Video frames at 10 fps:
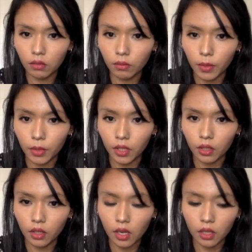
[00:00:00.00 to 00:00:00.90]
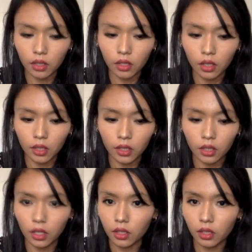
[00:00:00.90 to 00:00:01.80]
maybe s
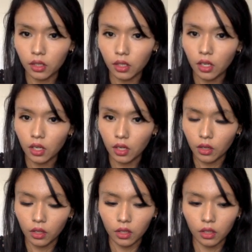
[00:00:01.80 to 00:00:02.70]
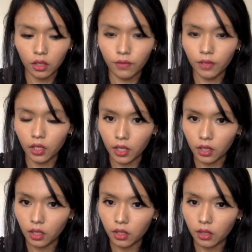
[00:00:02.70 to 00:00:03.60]
okay I feel like
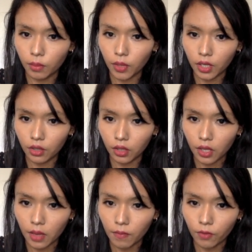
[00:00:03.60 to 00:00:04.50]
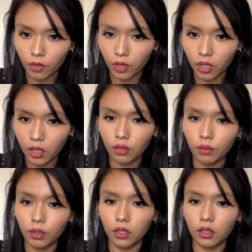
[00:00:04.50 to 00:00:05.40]
that's a better name for it
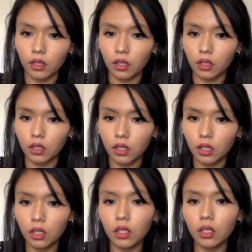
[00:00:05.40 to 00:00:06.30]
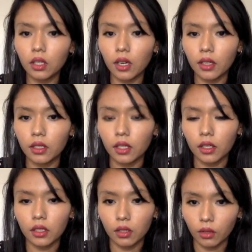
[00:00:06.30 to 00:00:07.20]
we can say t
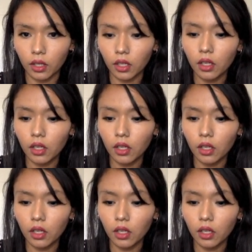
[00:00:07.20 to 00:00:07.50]
idx okay